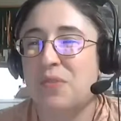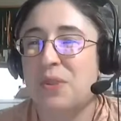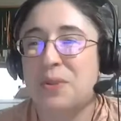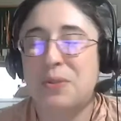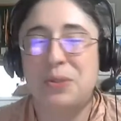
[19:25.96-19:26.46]

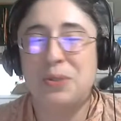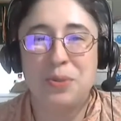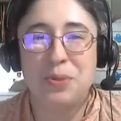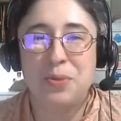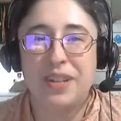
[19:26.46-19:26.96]
those
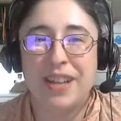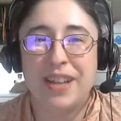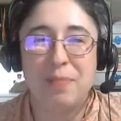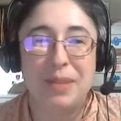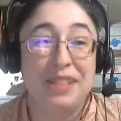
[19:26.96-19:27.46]
who have
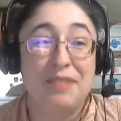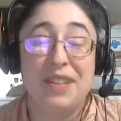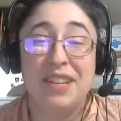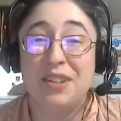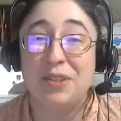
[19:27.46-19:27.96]
been living
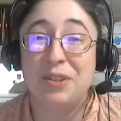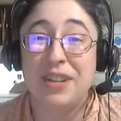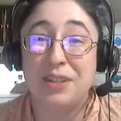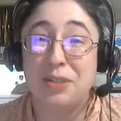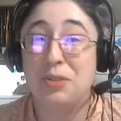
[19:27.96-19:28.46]
under a
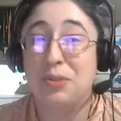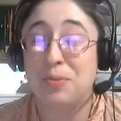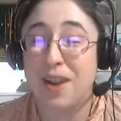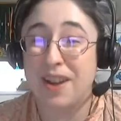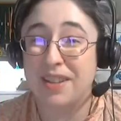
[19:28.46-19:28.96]
digital
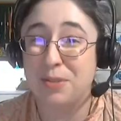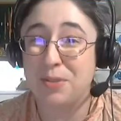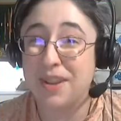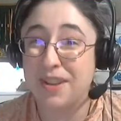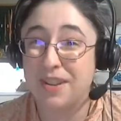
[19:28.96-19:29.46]
rock and do
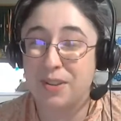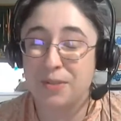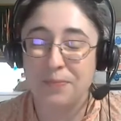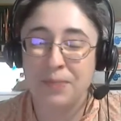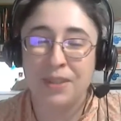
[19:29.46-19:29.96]
not know,
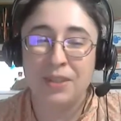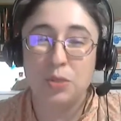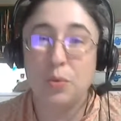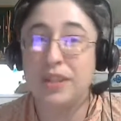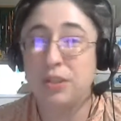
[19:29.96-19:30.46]

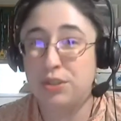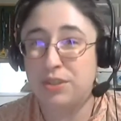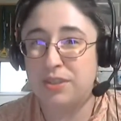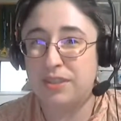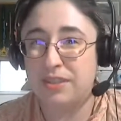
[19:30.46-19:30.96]
Twitch
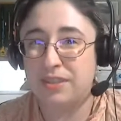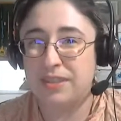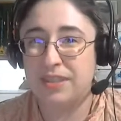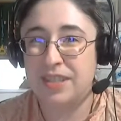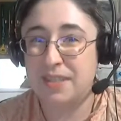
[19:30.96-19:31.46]

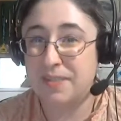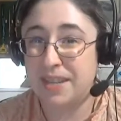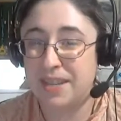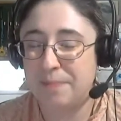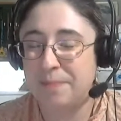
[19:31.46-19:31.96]

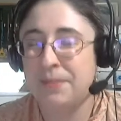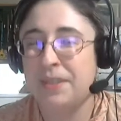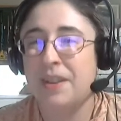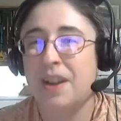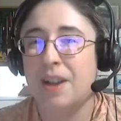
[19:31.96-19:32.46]
TV
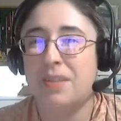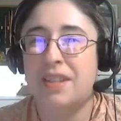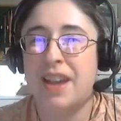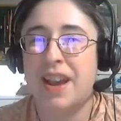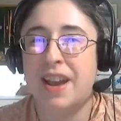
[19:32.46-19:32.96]
opted to
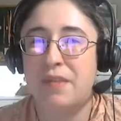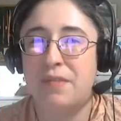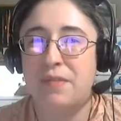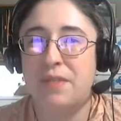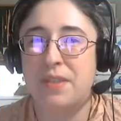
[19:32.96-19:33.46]
have
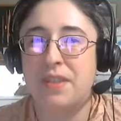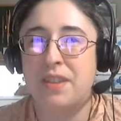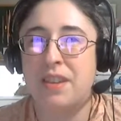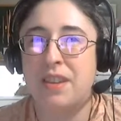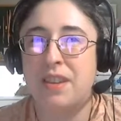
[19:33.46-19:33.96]

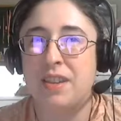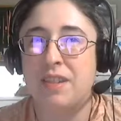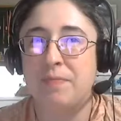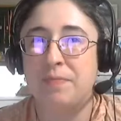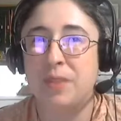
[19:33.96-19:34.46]

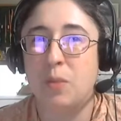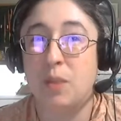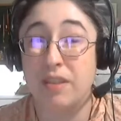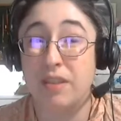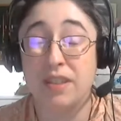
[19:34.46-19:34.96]
what I
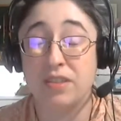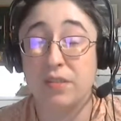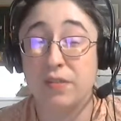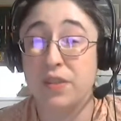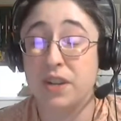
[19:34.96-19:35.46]
think is the
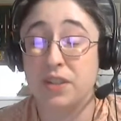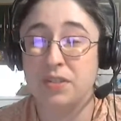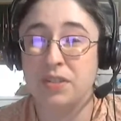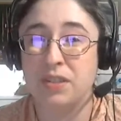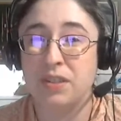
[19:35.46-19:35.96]

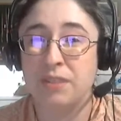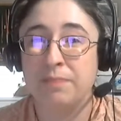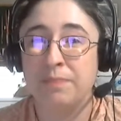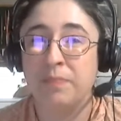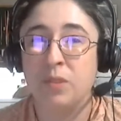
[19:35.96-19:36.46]
first
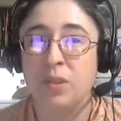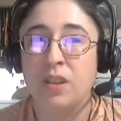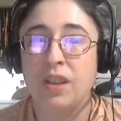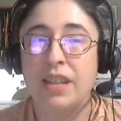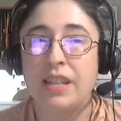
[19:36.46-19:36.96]

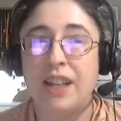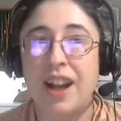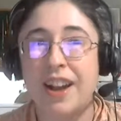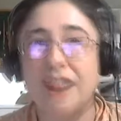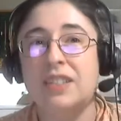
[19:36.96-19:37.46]

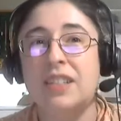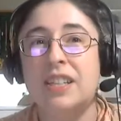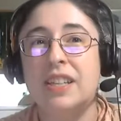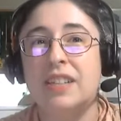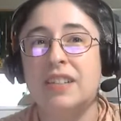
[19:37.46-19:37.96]

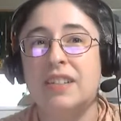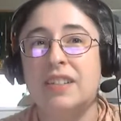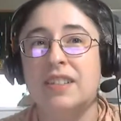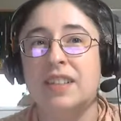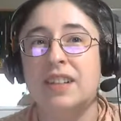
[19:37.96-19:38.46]
entirely
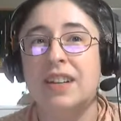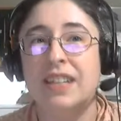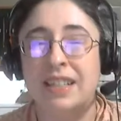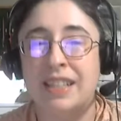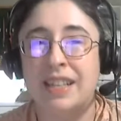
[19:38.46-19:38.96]

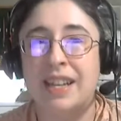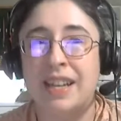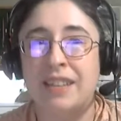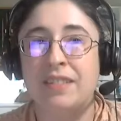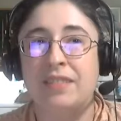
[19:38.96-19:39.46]

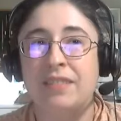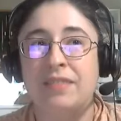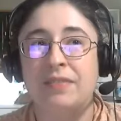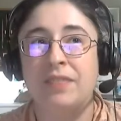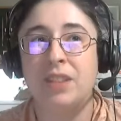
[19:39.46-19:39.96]
online
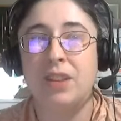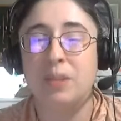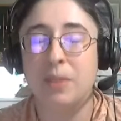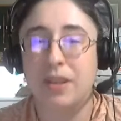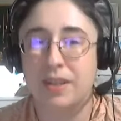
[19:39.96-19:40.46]

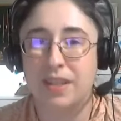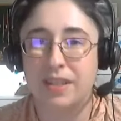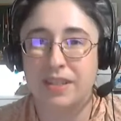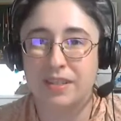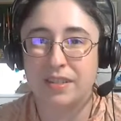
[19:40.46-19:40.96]
cosplay contest